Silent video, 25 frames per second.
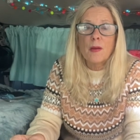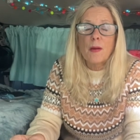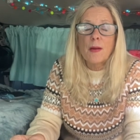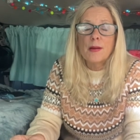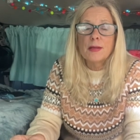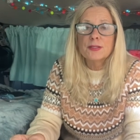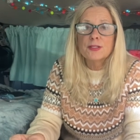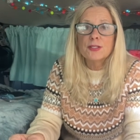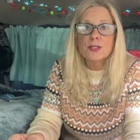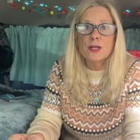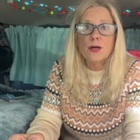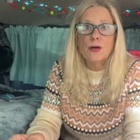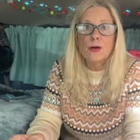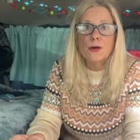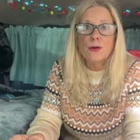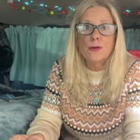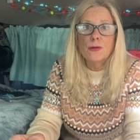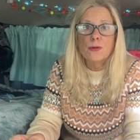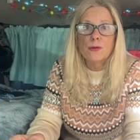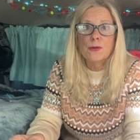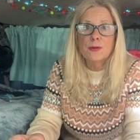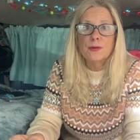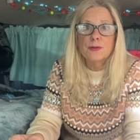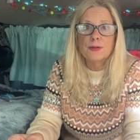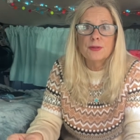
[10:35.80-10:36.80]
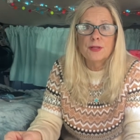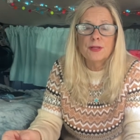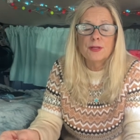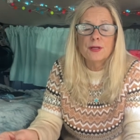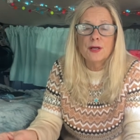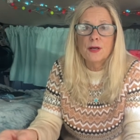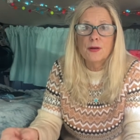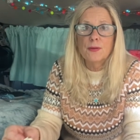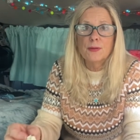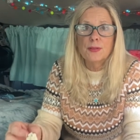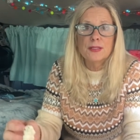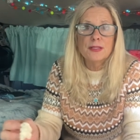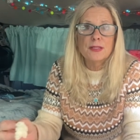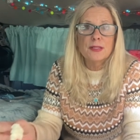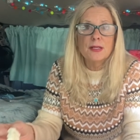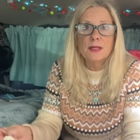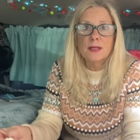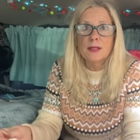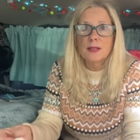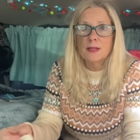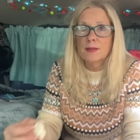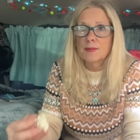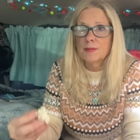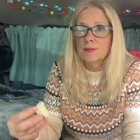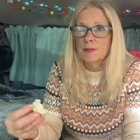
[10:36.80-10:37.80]
So, you know, it's
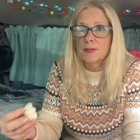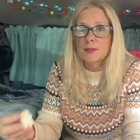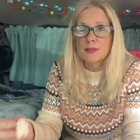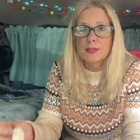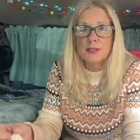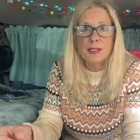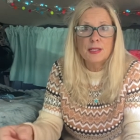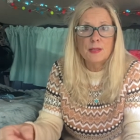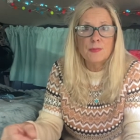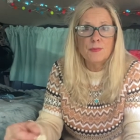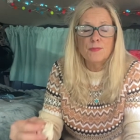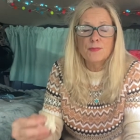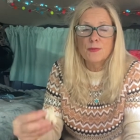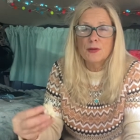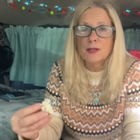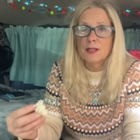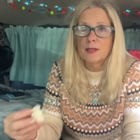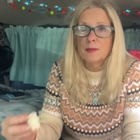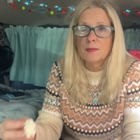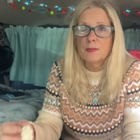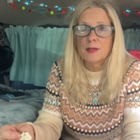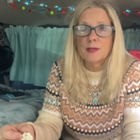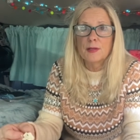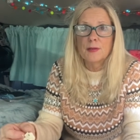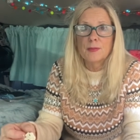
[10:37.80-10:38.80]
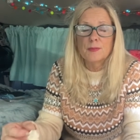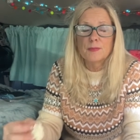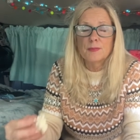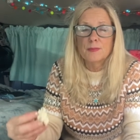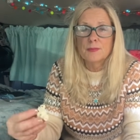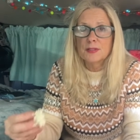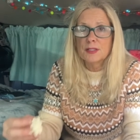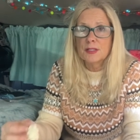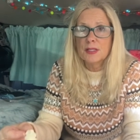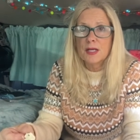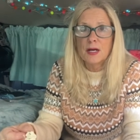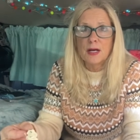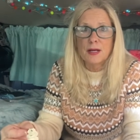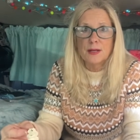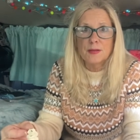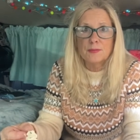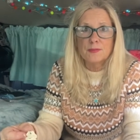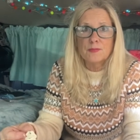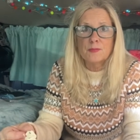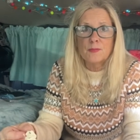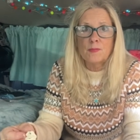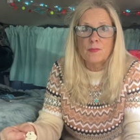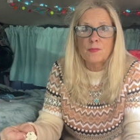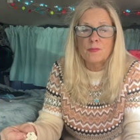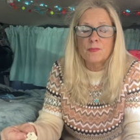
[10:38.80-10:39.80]
gonna keep bringing me sun.
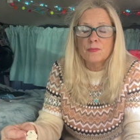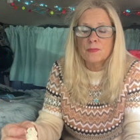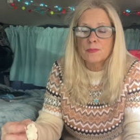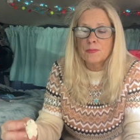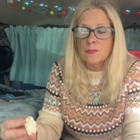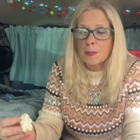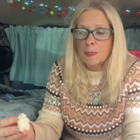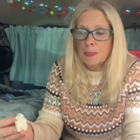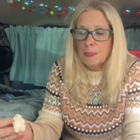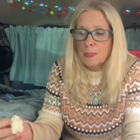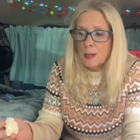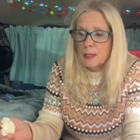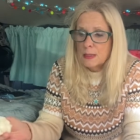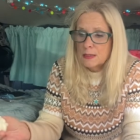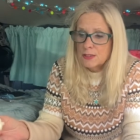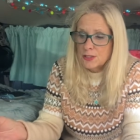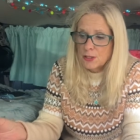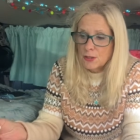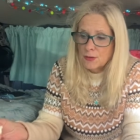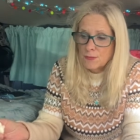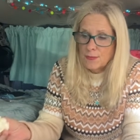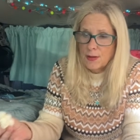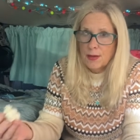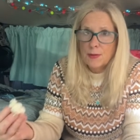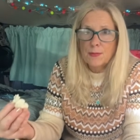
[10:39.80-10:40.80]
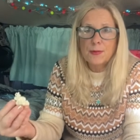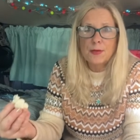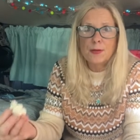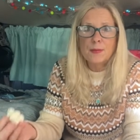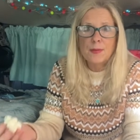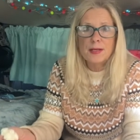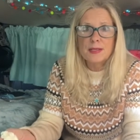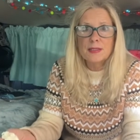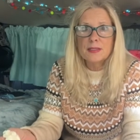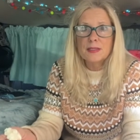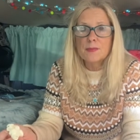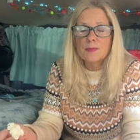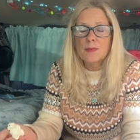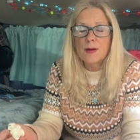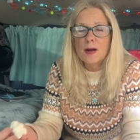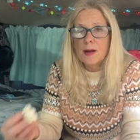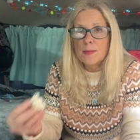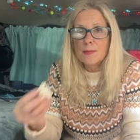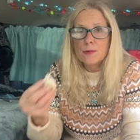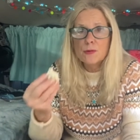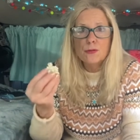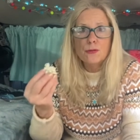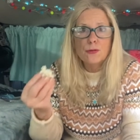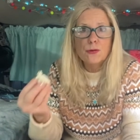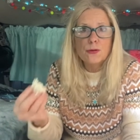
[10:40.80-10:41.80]
So if I wanna make some
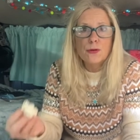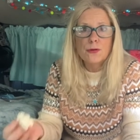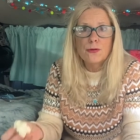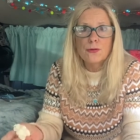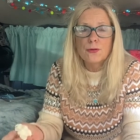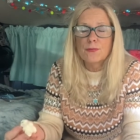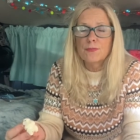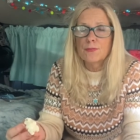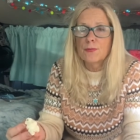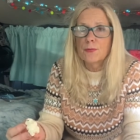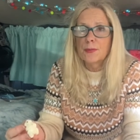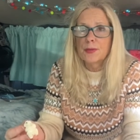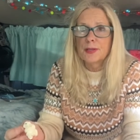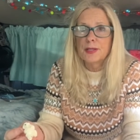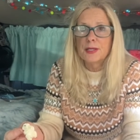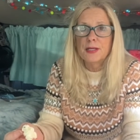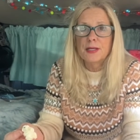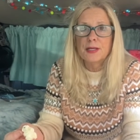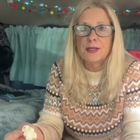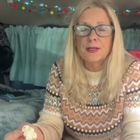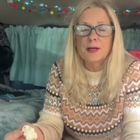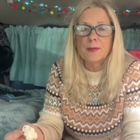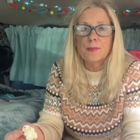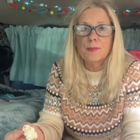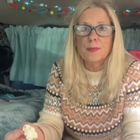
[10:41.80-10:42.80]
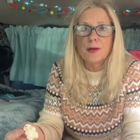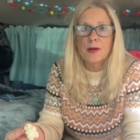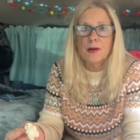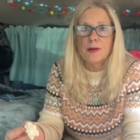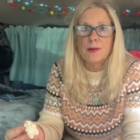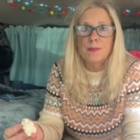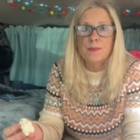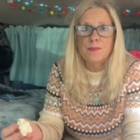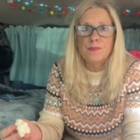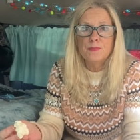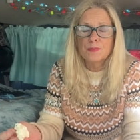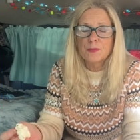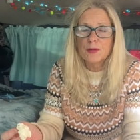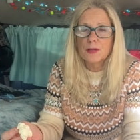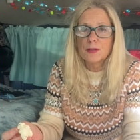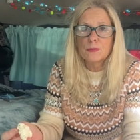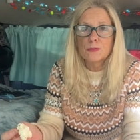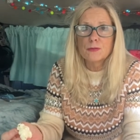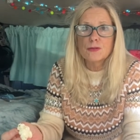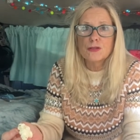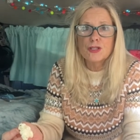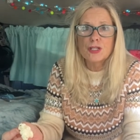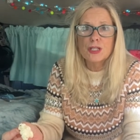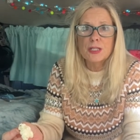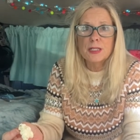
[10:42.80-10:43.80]
popcorn or if I wanna heat up a little
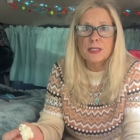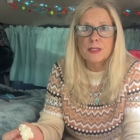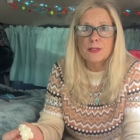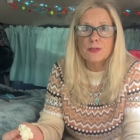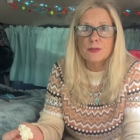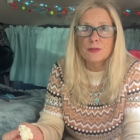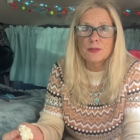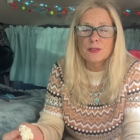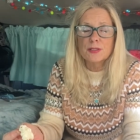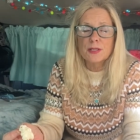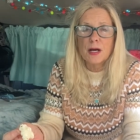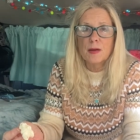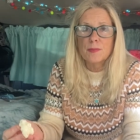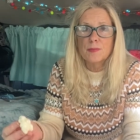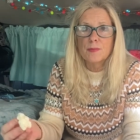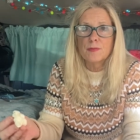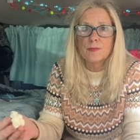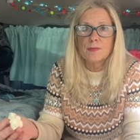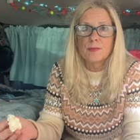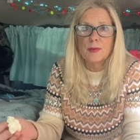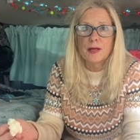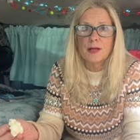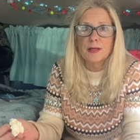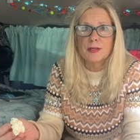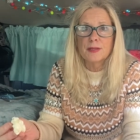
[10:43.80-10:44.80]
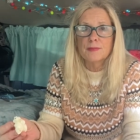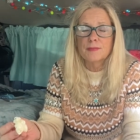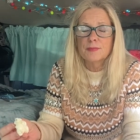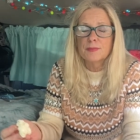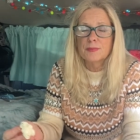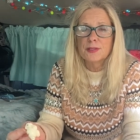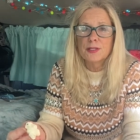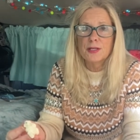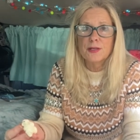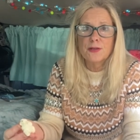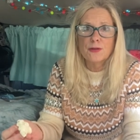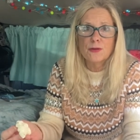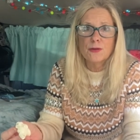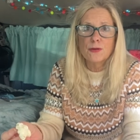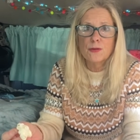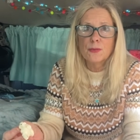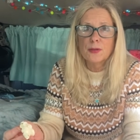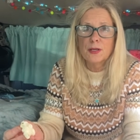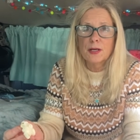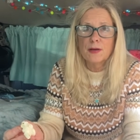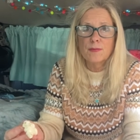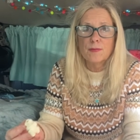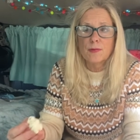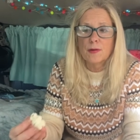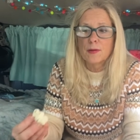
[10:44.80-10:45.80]
cheese on top of my dinner,
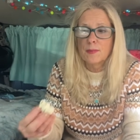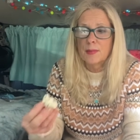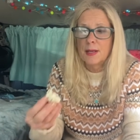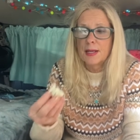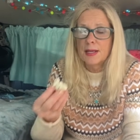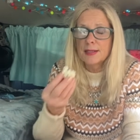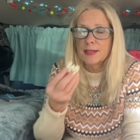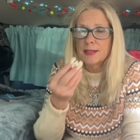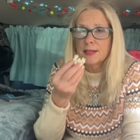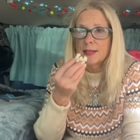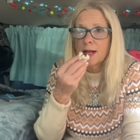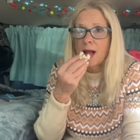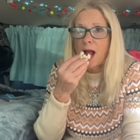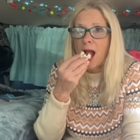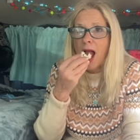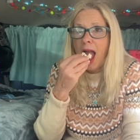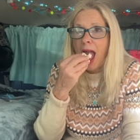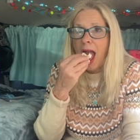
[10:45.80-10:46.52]
whatever I'm making.